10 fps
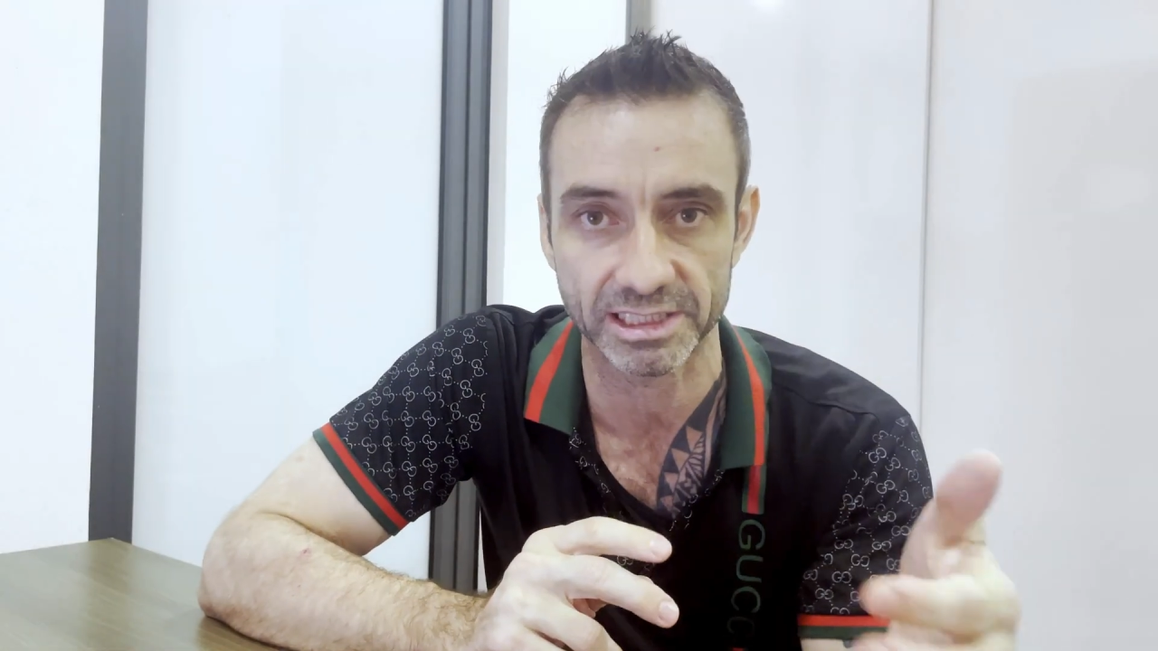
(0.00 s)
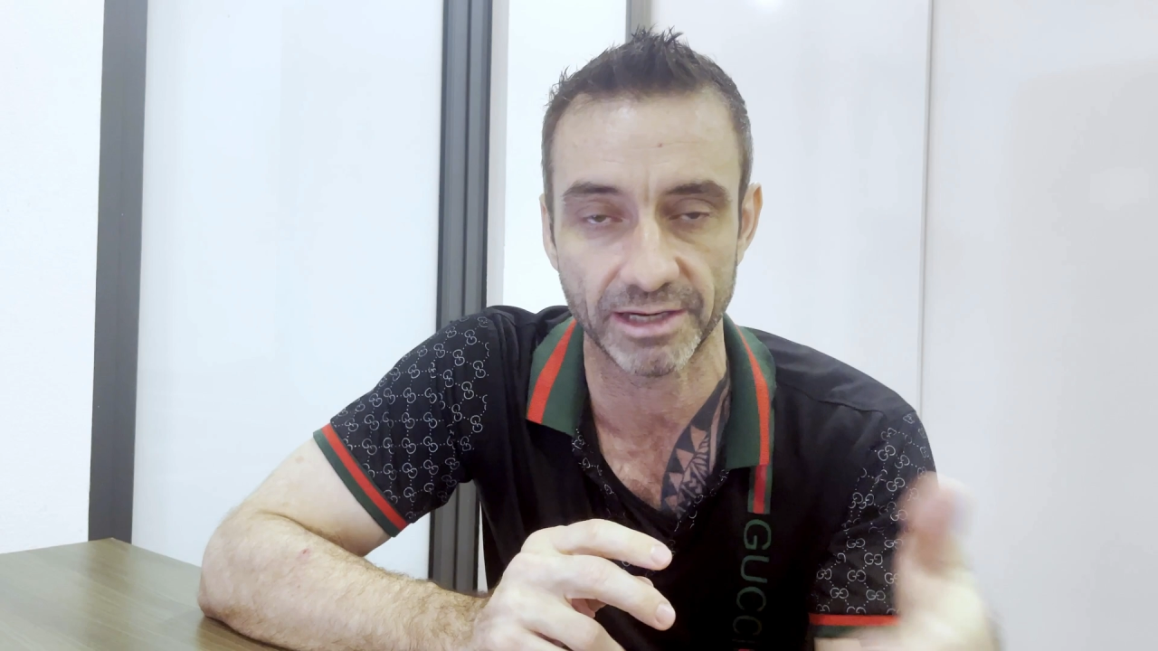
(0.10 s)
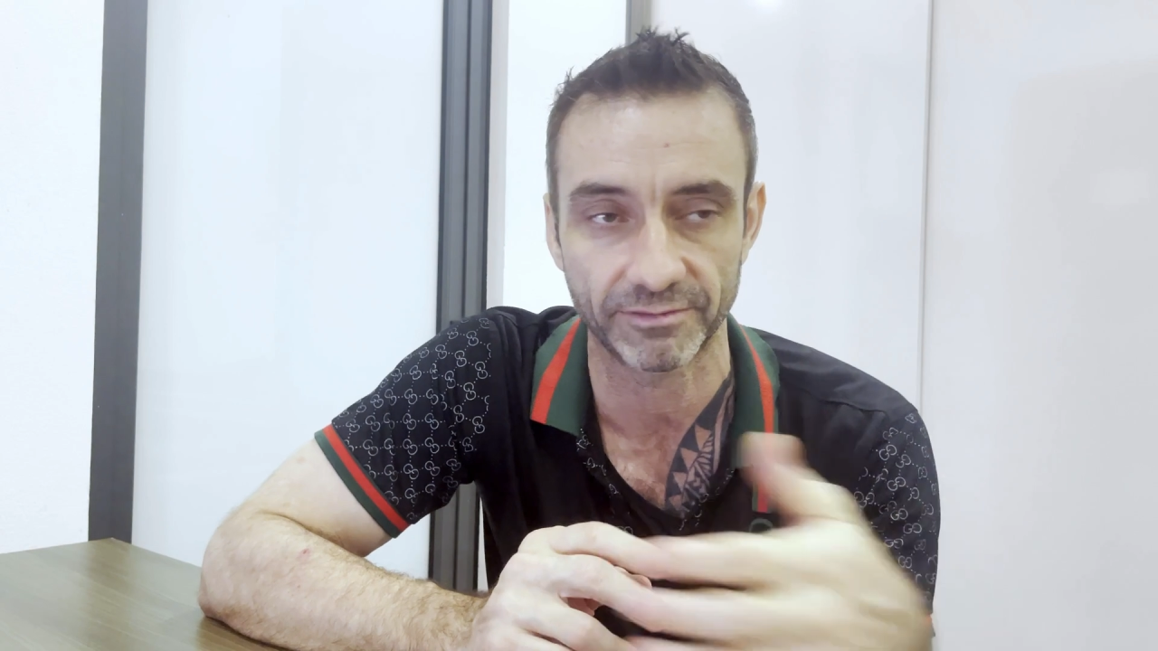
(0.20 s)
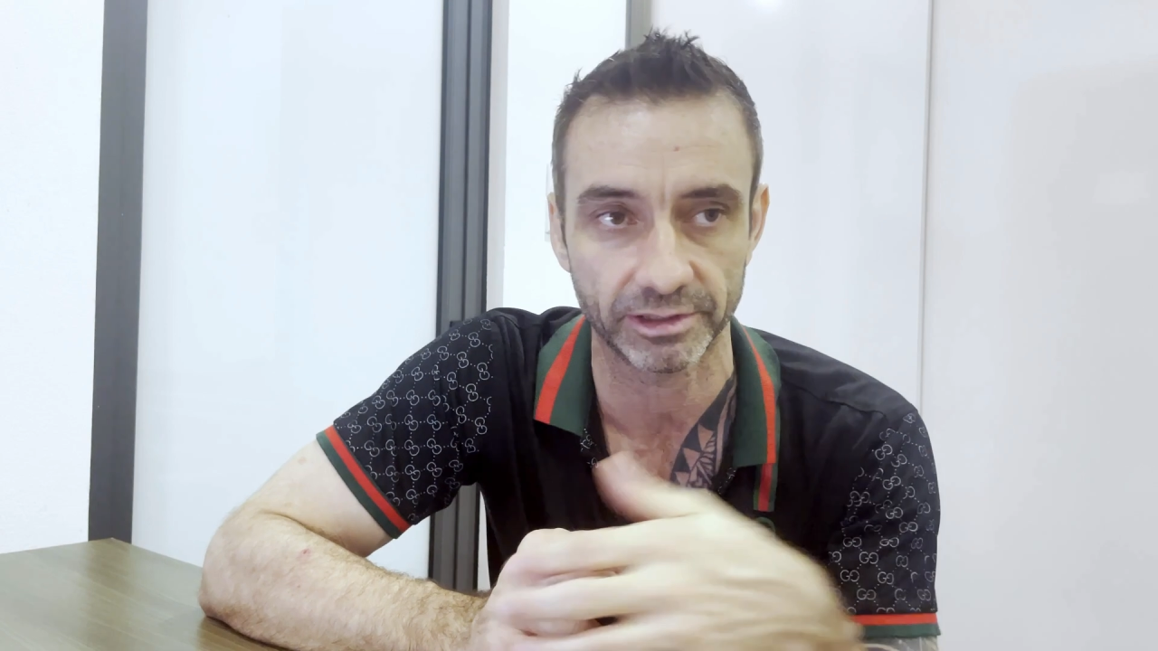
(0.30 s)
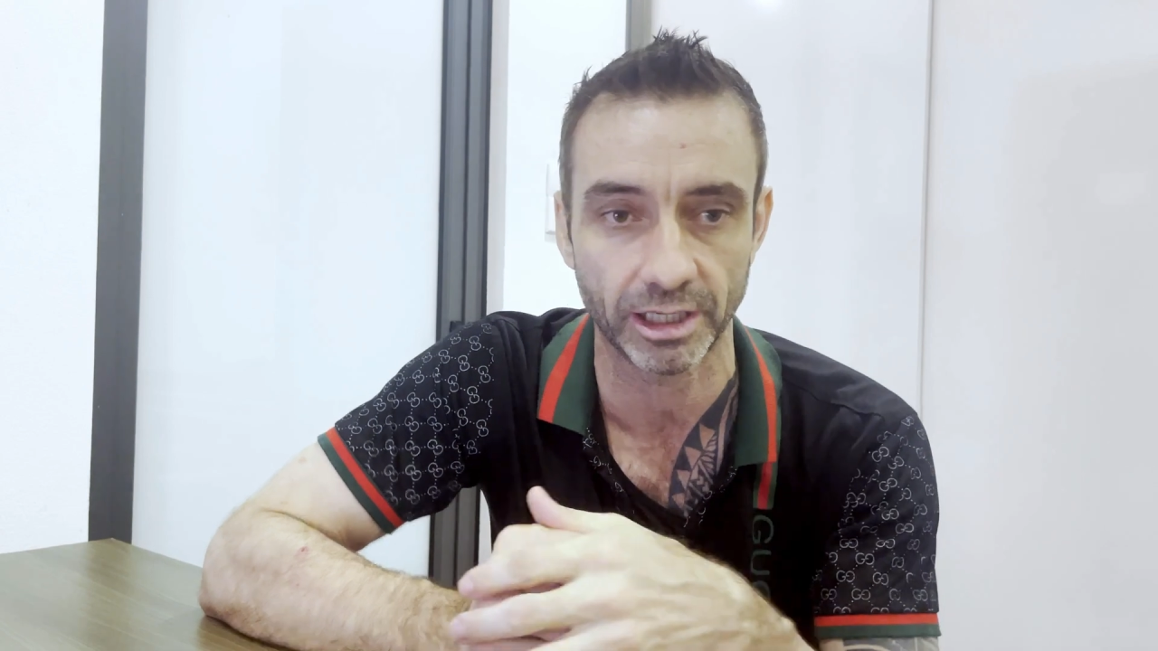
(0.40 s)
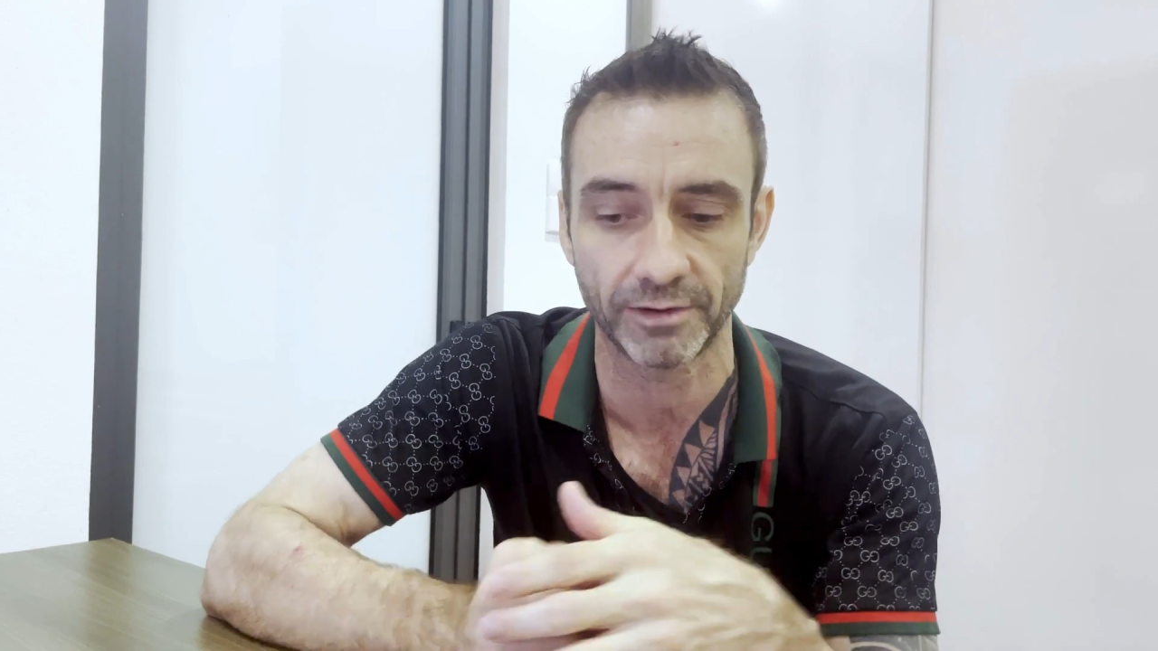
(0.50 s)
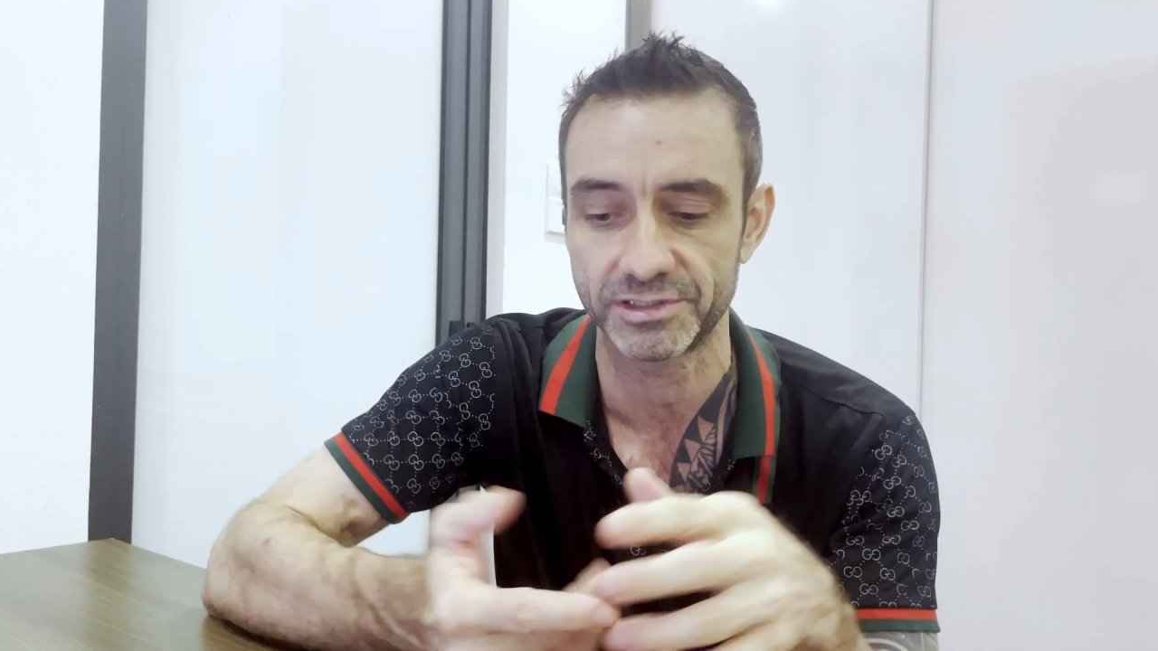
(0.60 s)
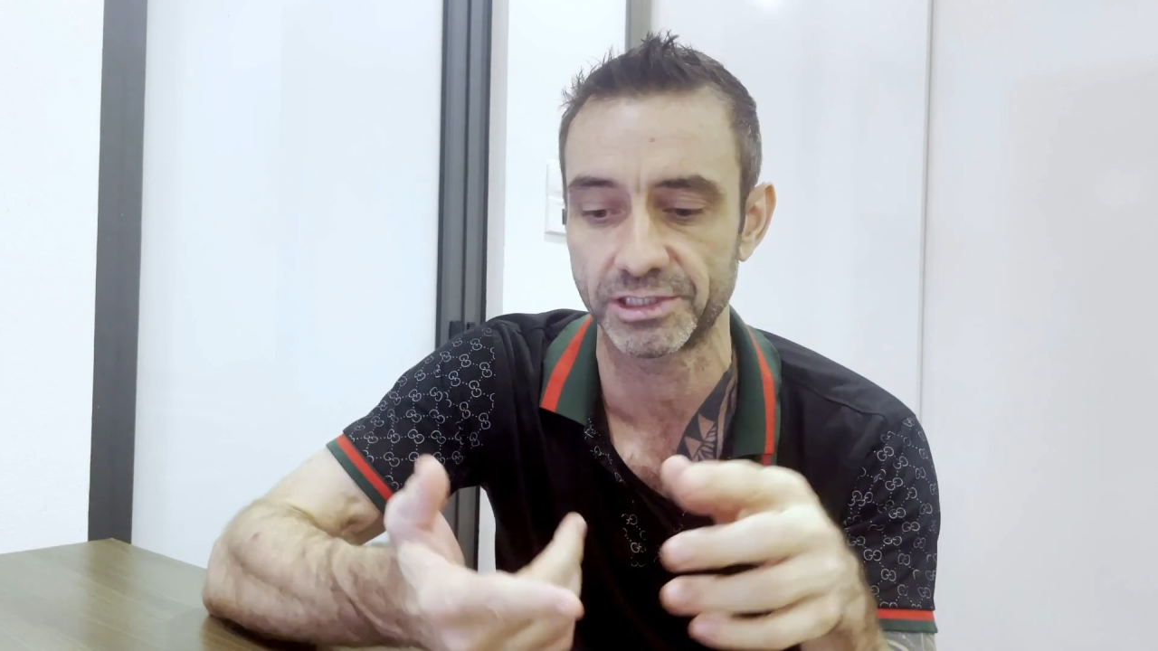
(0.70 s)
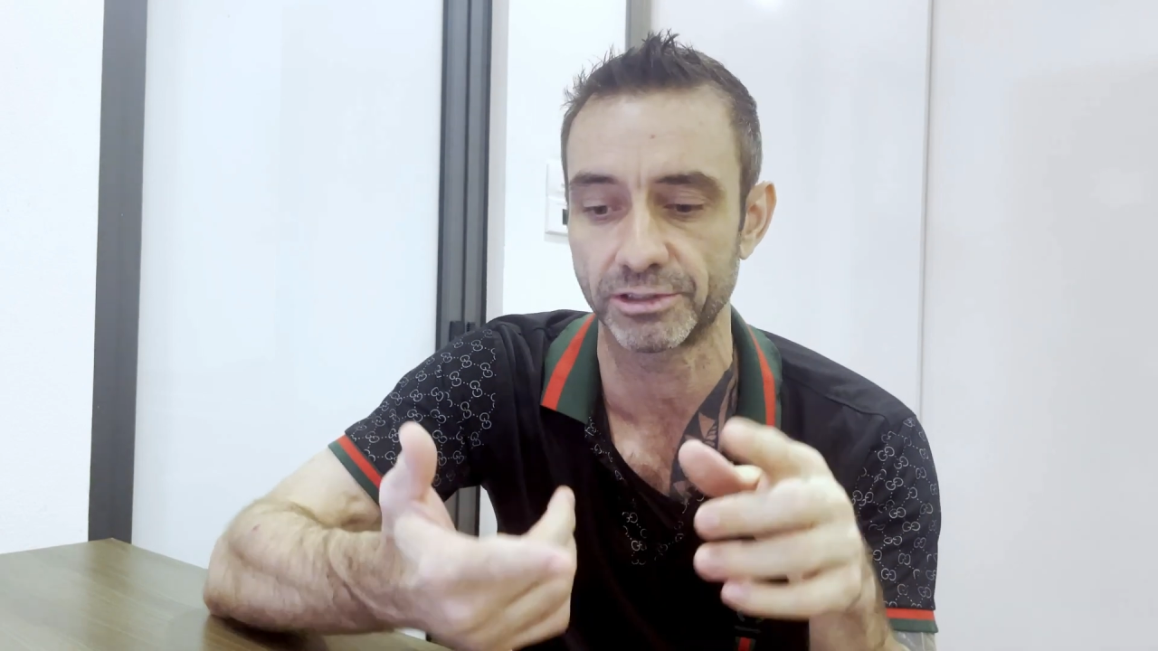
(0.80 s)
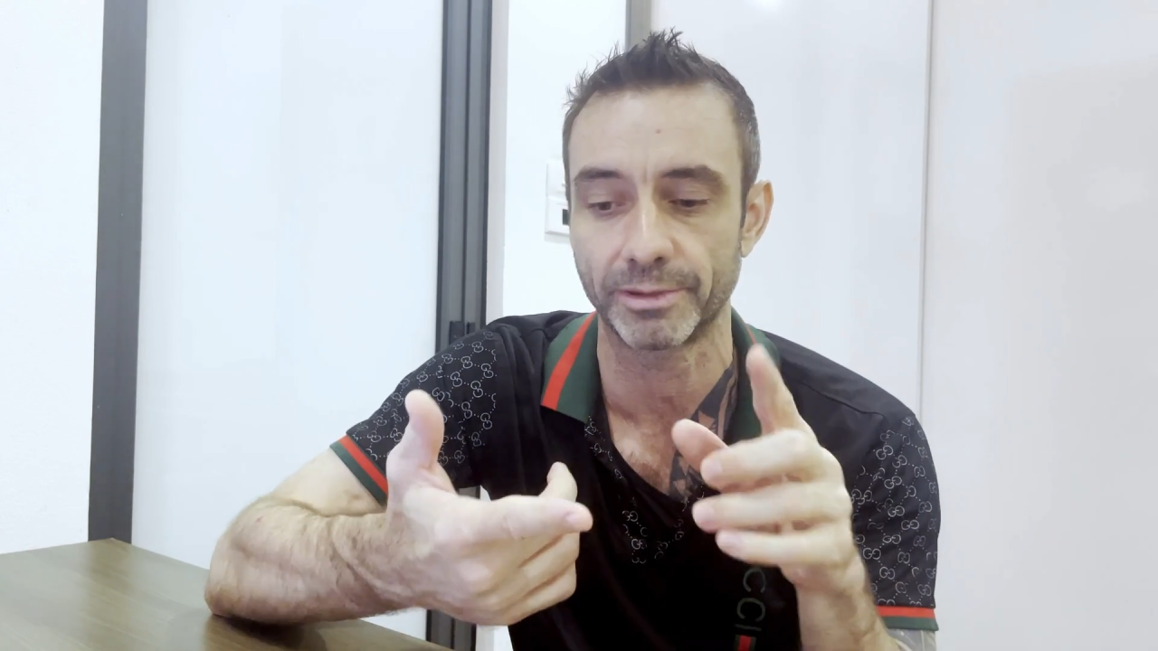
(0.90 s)
heavily.
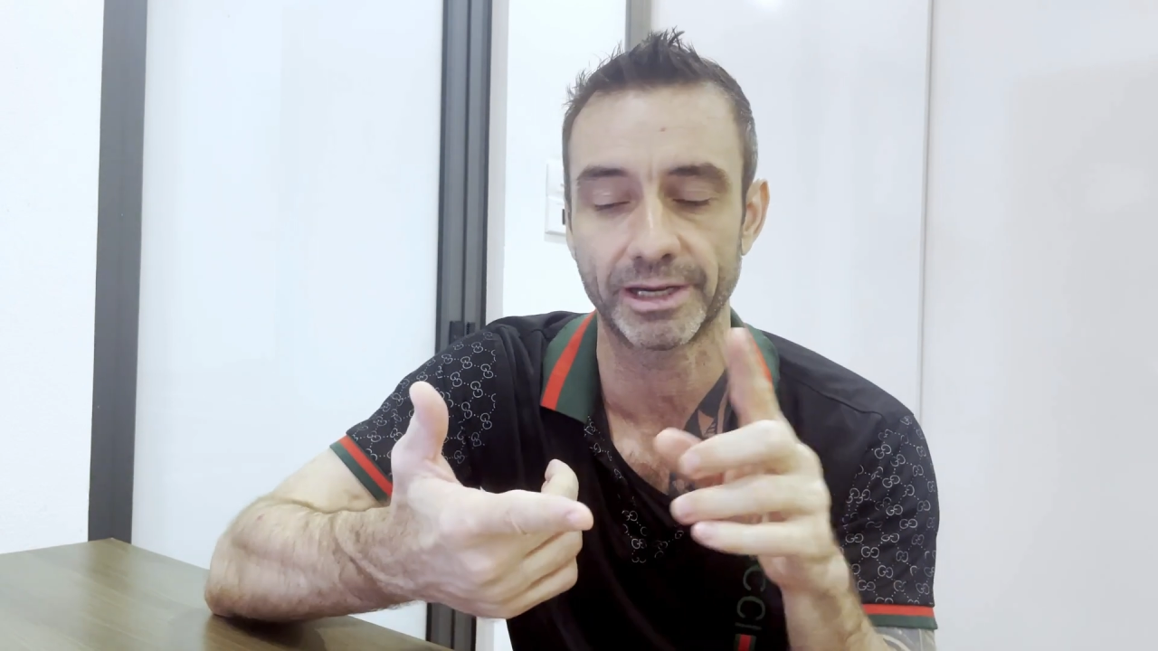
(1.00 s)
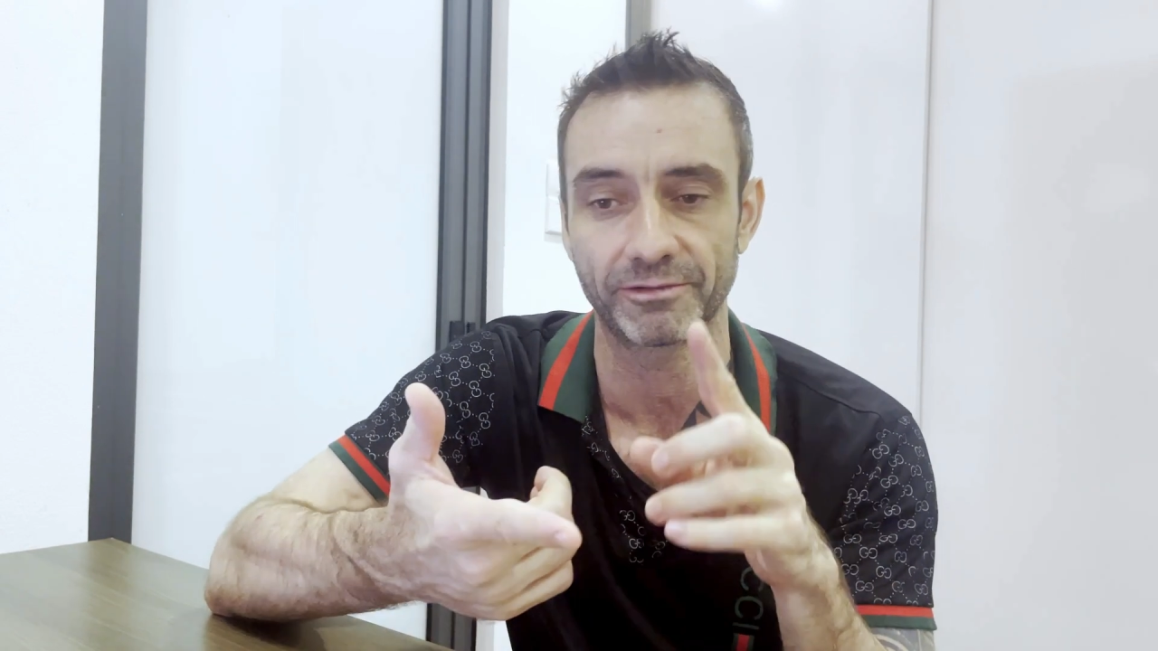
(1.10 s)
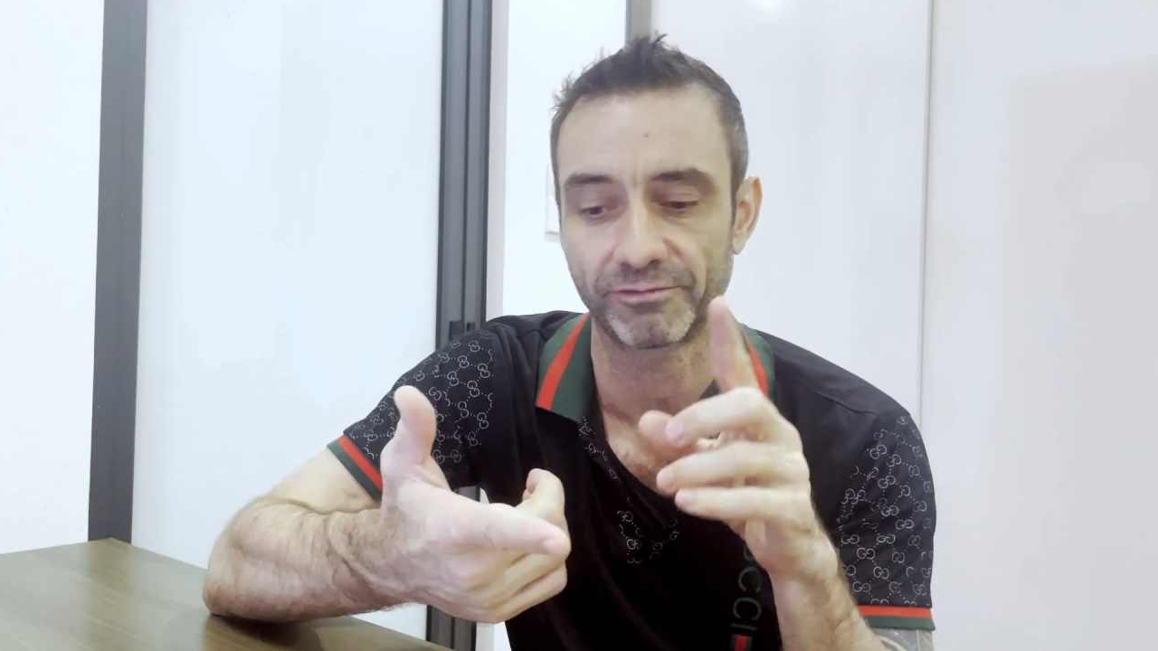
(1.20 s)
Obviously you can buy